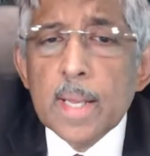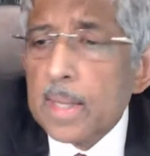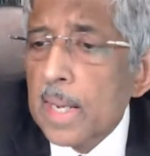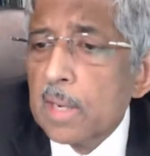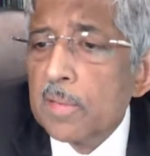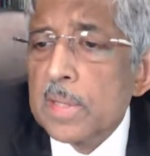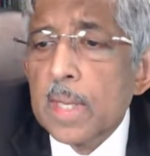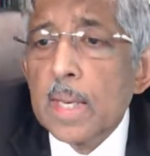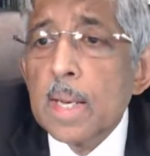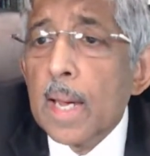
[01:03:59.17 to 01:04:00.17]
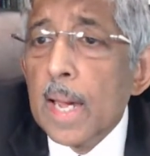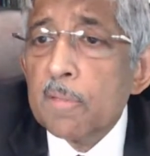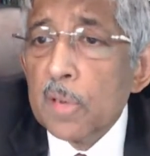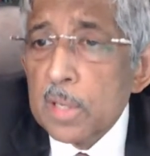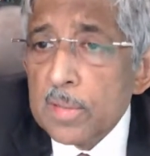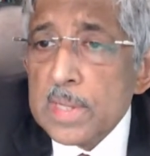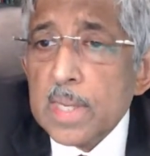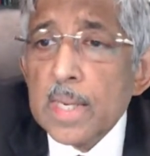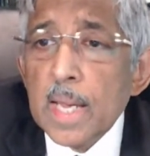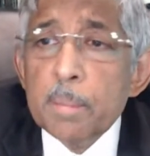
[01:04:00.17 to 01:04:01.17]
that kind of a thing. And for
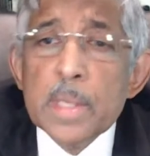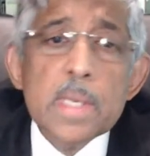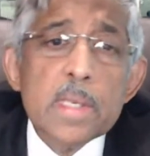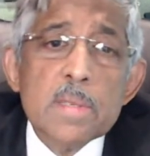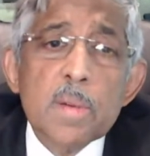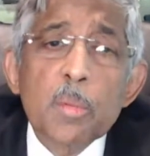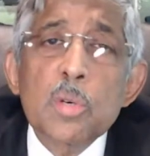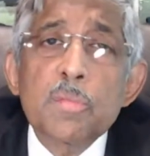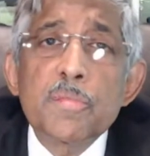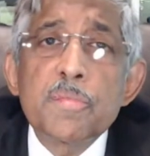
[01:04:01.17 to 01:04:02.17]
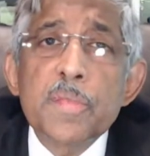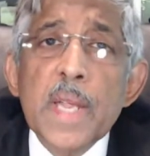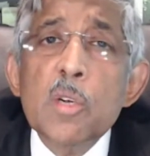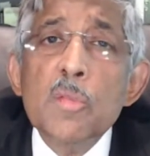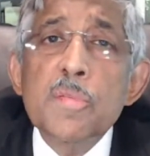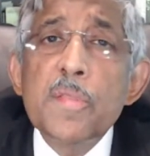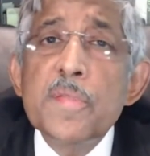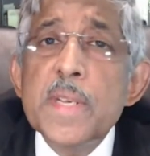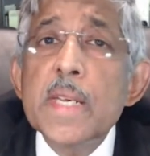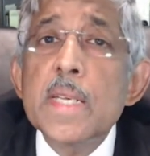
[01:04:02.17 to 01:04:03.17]
reversing diabetes, about 10 to
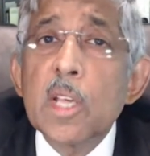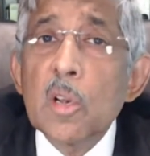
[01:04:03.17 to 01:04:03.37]
15